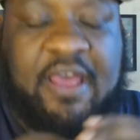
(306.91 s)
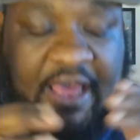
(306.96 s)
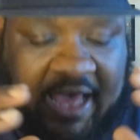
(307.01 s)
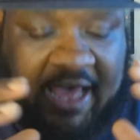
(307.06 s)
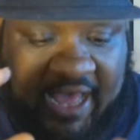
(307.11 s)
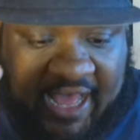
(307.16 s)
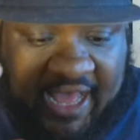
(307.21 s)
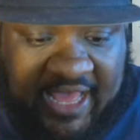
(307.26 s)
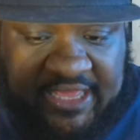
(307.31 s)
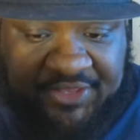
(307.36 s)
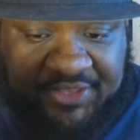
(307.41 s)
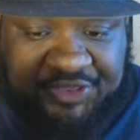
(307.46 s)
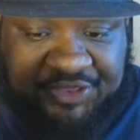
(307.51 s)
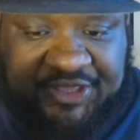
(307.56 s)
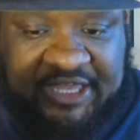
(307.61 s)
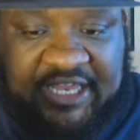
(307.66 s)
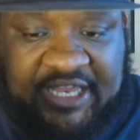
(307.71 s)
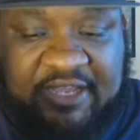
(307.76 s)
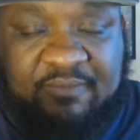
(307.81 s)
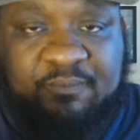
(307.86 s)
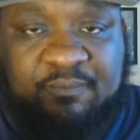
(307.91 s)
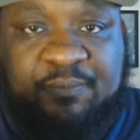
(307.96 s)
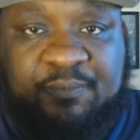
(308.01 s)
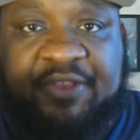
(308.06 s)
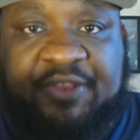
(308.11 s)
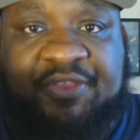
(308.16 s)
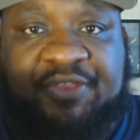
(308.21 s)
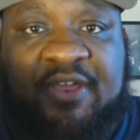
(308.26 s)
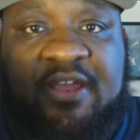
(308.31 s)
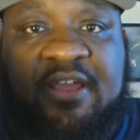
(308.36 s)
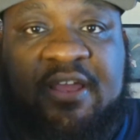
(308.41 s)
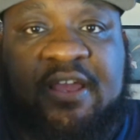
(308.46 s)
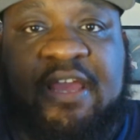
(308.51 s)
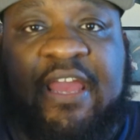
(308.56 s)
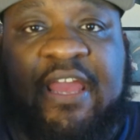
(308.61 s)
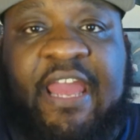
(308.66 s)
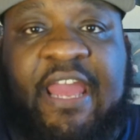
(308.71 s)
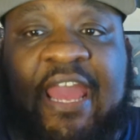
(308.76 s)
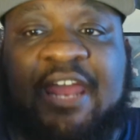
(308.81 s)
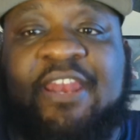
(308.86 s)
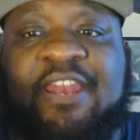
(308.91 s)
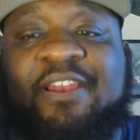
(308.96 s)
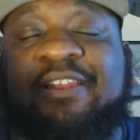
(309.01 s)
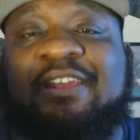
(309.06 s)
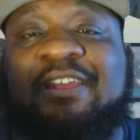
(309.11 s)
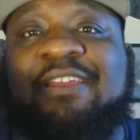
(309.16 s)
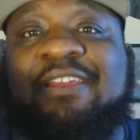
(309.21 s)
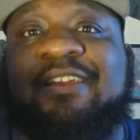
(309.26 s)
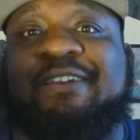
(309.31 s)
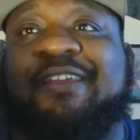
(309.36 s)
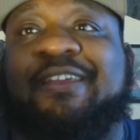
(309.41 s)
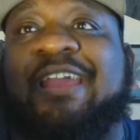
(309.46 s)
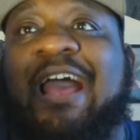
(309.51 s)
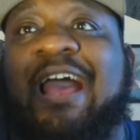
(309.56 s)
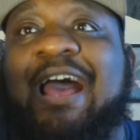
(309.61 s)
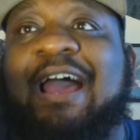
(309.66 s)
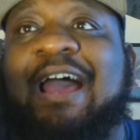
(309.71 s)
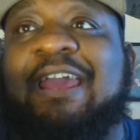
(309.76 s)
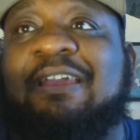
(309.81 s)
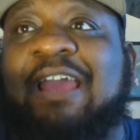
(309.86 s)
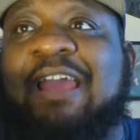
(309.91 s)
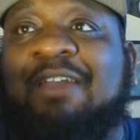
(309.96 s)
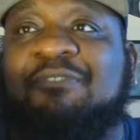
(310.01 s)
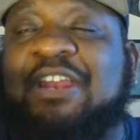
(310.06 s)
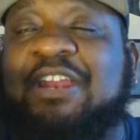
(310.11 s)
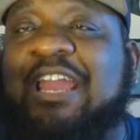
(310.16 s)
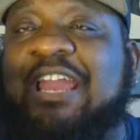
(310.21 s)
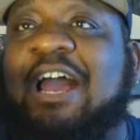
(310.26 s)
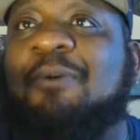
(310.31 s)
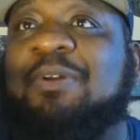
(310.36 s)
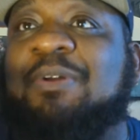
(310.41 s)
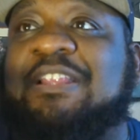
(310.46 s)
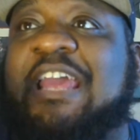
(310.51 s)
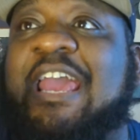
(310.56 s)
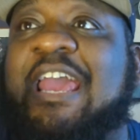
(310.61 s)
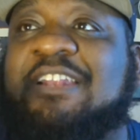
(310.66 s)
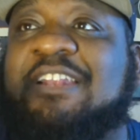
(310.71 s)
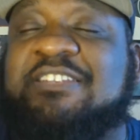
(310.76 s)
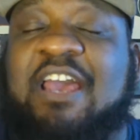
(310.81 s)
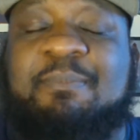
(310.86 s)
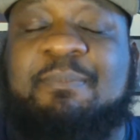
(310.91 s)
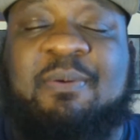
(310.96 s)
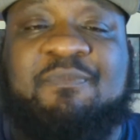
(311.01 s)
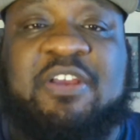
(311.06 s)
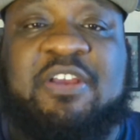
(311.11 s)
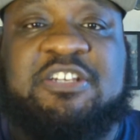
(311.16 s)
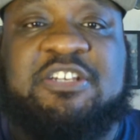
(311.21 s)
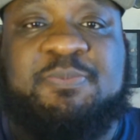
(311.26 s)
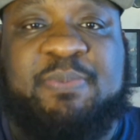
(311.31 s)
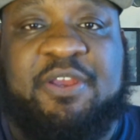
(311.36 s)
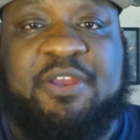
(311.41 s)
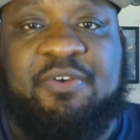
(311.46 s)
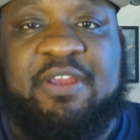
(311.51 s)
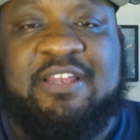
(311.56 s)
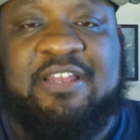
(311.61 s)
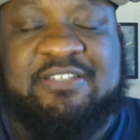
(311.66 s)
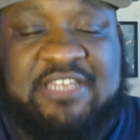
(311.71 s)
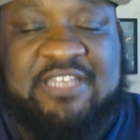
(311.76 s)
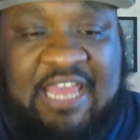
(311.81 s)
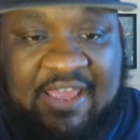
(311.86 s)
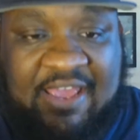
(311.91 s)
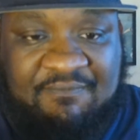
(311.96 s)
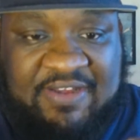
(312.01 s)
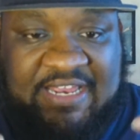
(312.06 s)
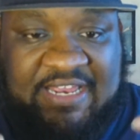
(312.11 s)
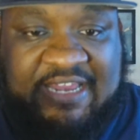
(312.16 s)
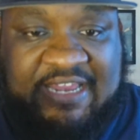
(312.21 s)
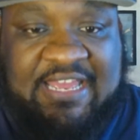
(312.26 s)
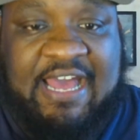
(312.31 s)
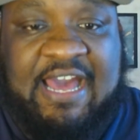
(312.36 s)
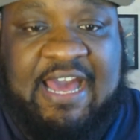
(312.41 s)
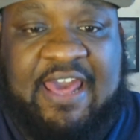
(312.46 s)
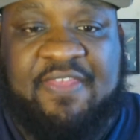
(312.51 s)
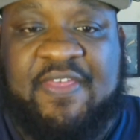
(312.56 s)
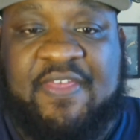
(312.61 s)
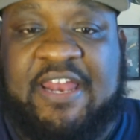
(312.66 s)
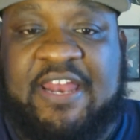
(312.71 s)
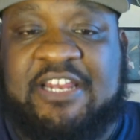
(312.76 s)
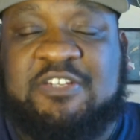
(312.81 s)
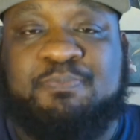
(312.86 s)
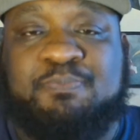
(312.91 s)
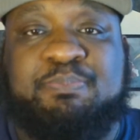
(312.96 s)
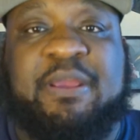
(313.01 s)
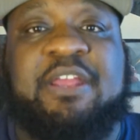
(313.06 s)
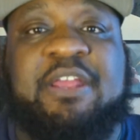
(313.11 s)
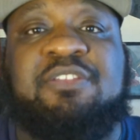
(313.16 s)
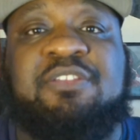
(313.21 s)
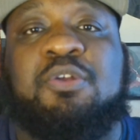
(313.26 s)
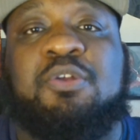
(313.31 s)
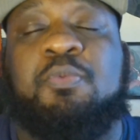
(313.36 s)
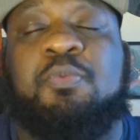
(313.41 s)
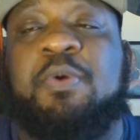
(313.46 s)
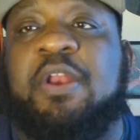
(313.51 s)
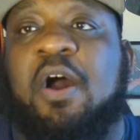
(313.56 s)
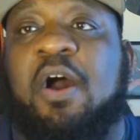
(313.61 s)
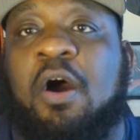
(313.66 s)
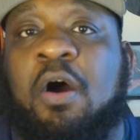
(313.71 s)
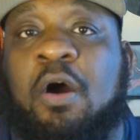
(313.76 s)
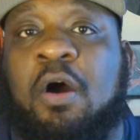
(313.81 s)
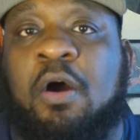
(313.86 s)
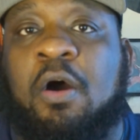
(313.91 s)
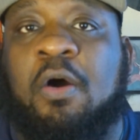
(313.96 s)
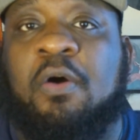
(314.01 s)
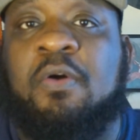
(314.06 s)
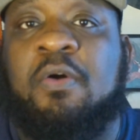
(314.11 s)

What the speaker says: I think with handling a guy, having a guy with that type of experience, having a guy that has been through it all